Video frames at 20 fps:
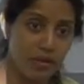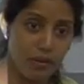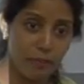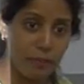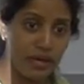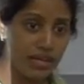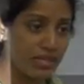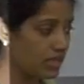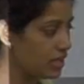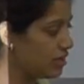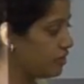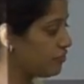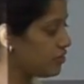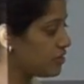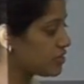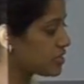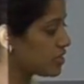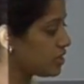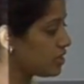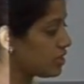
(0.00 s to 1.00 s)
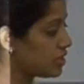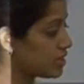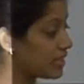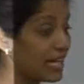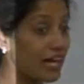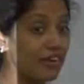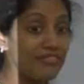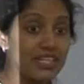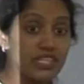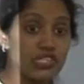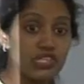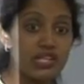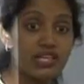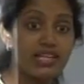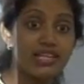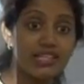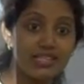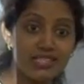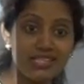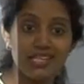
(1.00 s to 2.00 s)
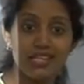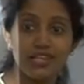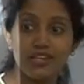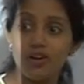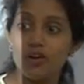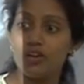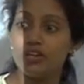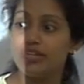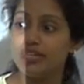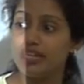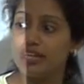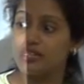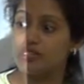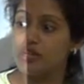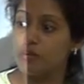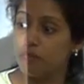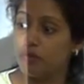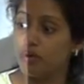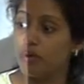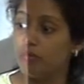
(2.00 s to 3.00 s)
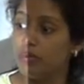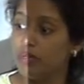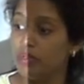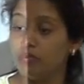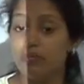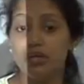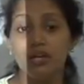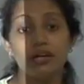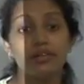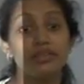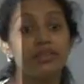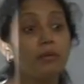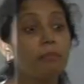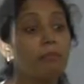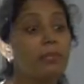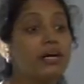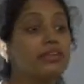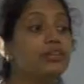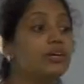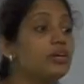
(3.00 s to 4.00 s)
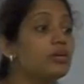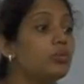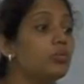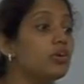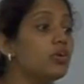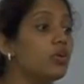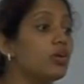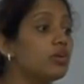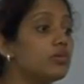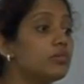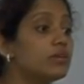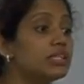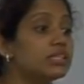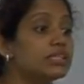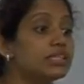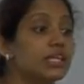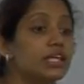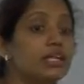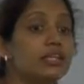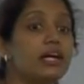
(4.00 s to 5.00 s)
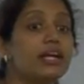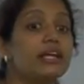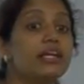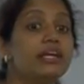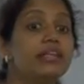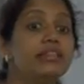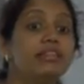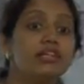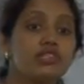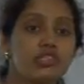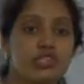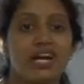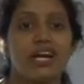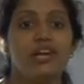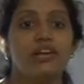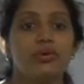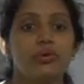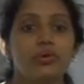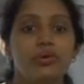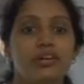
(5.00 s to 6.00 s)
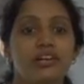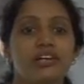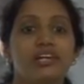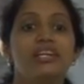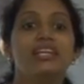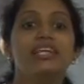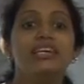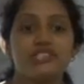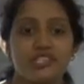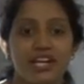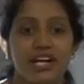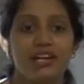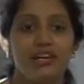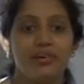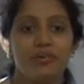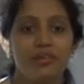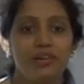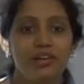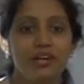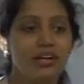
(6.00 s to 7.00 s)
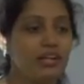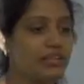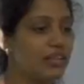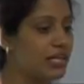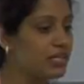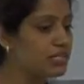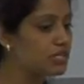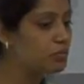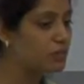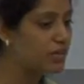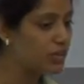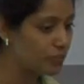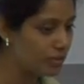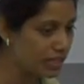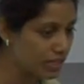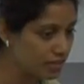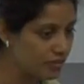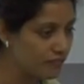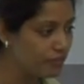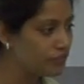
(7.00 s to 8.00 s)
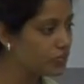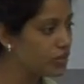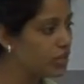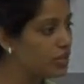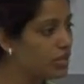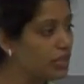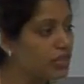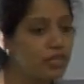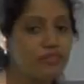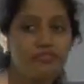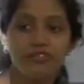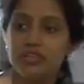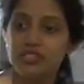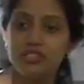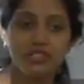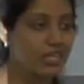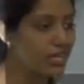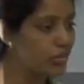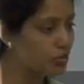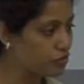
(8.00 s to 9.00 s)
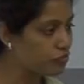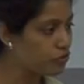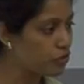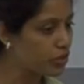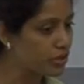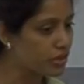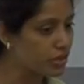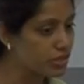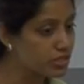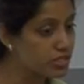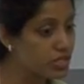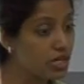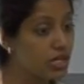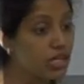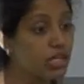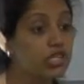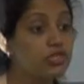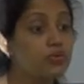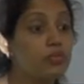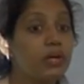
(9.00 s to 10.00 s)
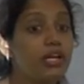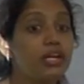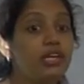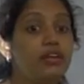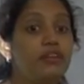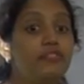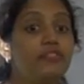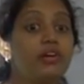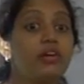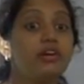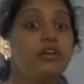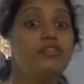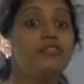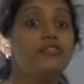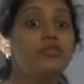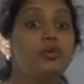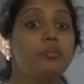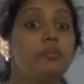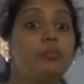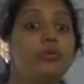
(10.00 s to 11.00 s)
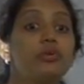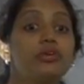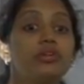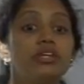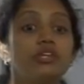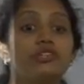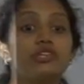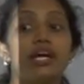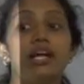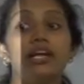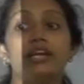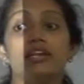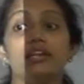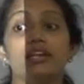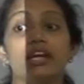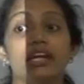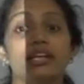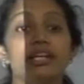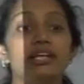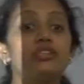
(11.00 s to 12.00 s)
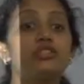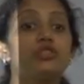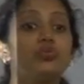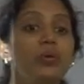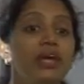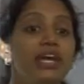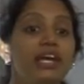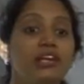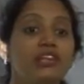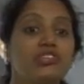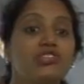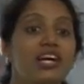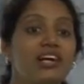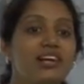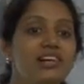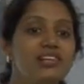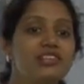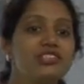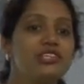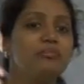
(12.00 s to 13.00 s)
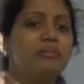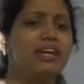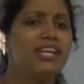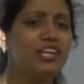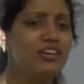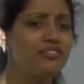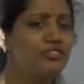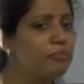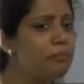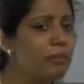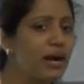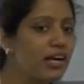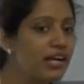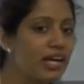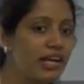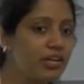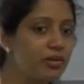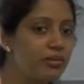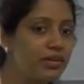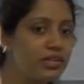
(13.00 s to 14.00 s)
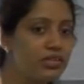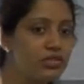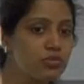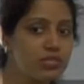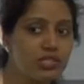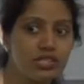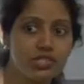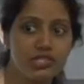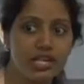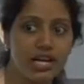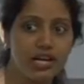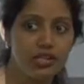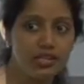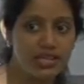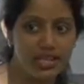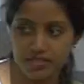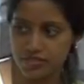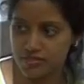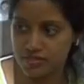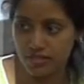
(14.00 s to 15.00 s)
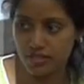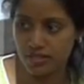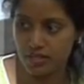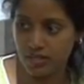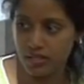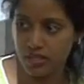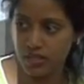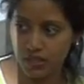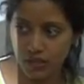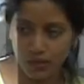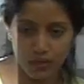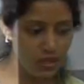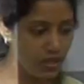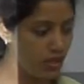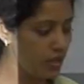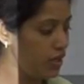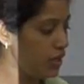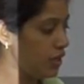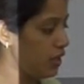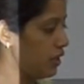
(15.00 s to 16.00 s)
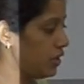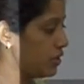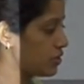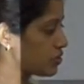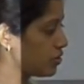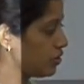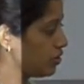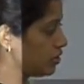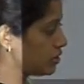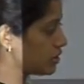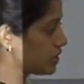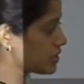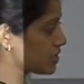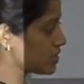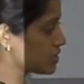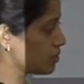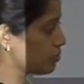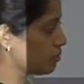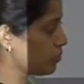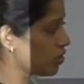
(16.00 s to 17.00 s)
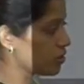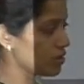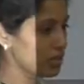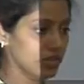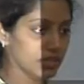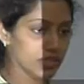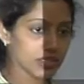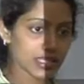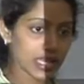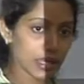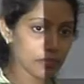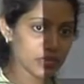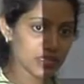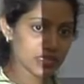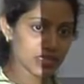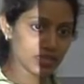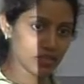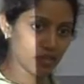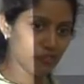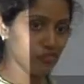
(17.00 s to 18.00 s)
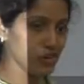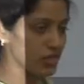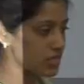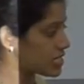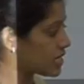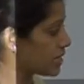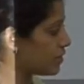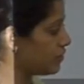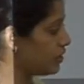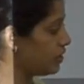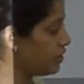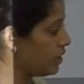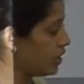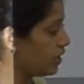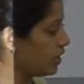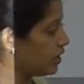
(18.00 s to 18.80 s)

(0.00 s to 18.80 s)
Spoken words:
But if it's a gravitational insecurity as a problem, the mother would always say that in the childhood, early childhood, that is between, in the first 3 to 4 years, it is very difficult to put the child in any swing, jungle gym, any of the park activities which the child does. Okay, so this is important. This happens at the first level.